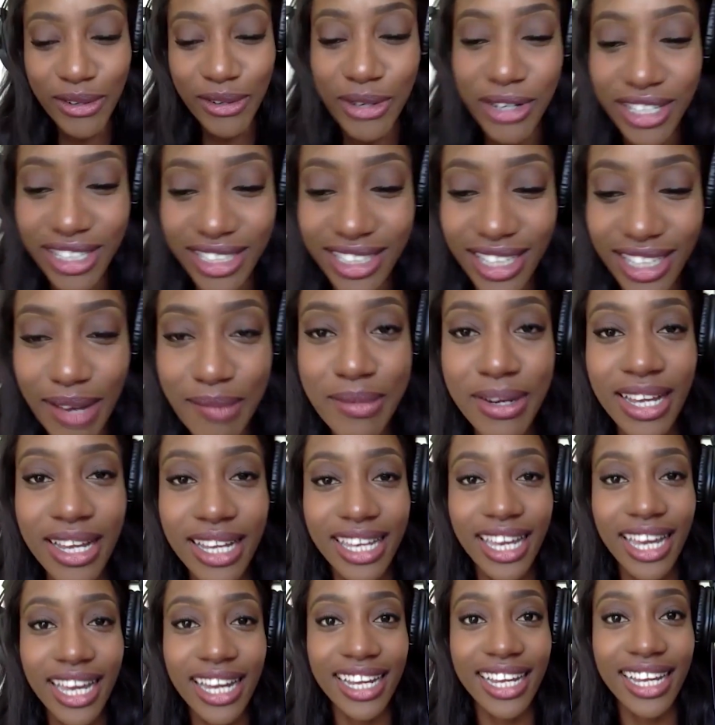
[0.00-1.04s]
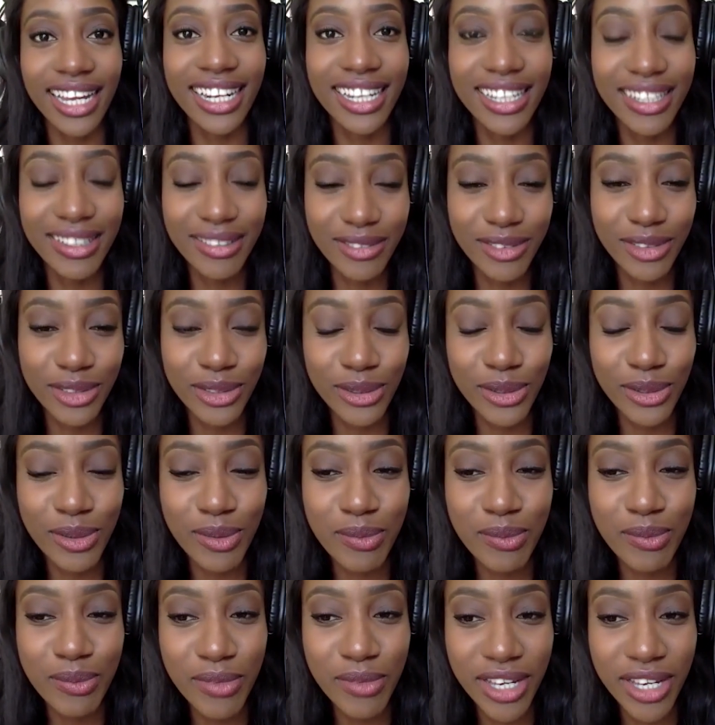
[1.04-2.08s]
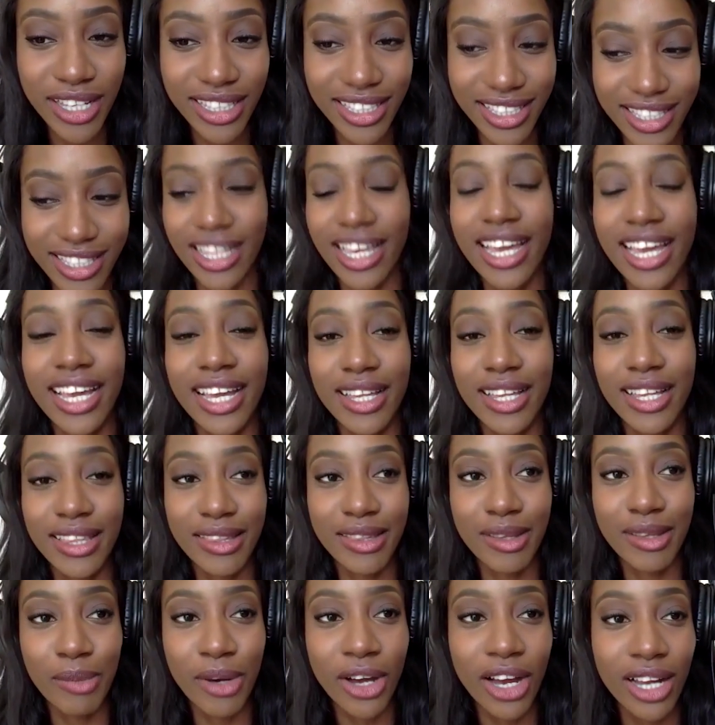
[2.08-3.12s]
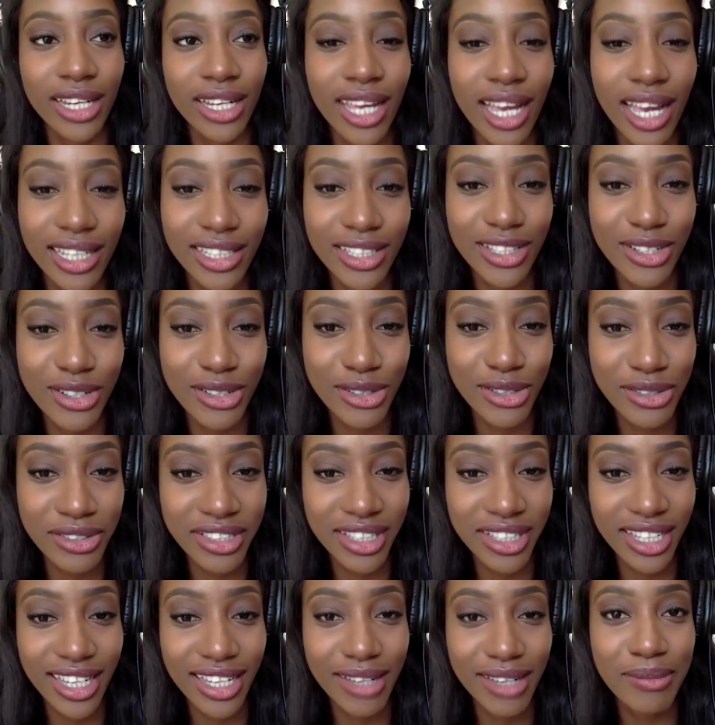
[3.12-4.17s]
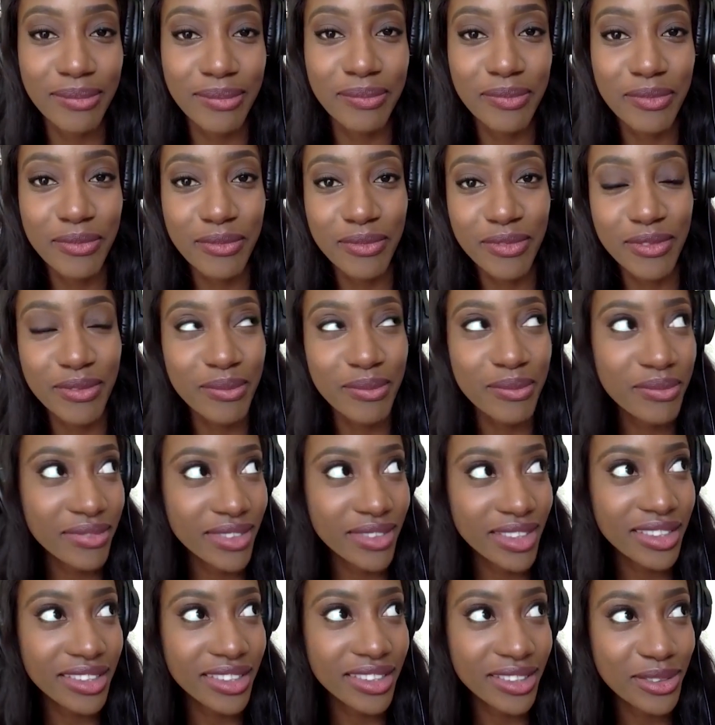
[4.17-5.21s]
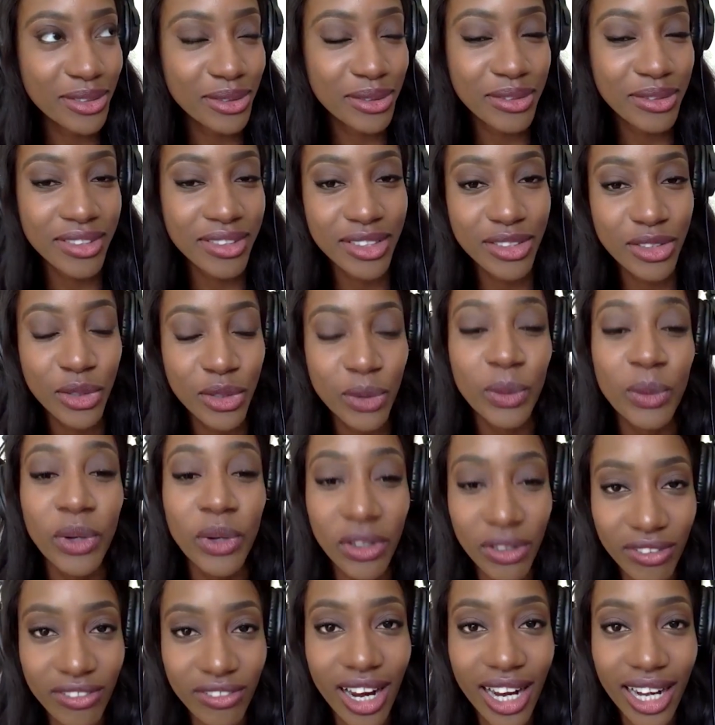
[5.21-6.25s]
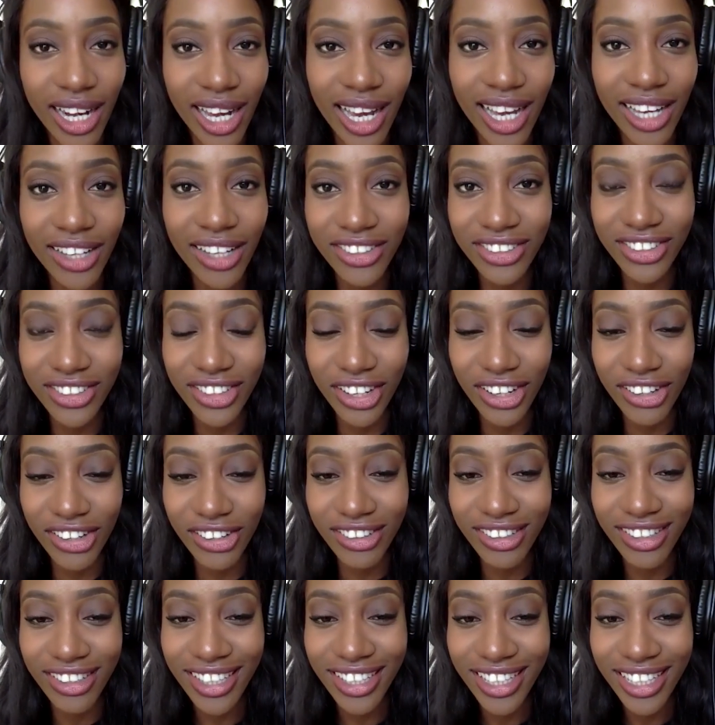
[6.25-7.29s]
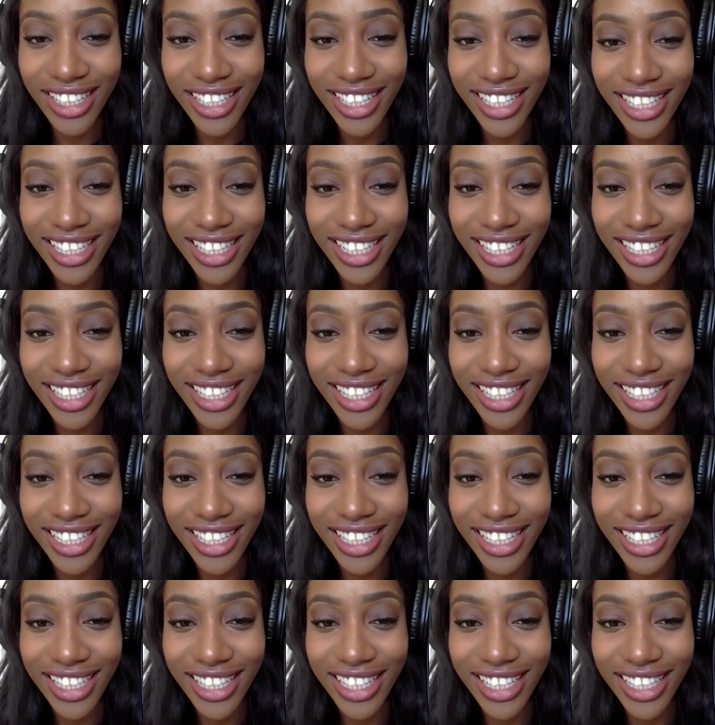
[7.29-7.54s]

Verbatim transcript: course. I mean, I get it. Zoom is like the podcaster's uh, tool right now. So it's